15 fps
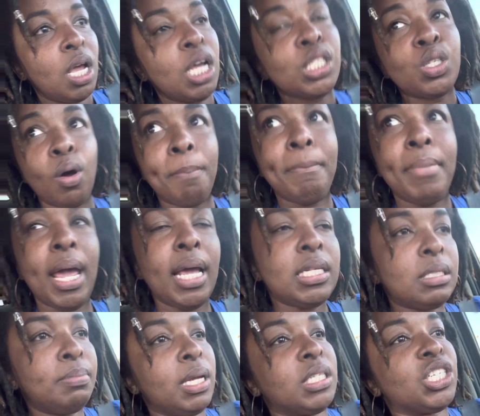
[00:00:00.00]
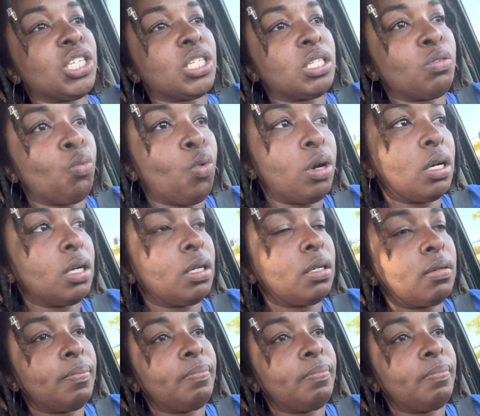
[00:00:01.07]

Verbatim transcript: so it makes me just want to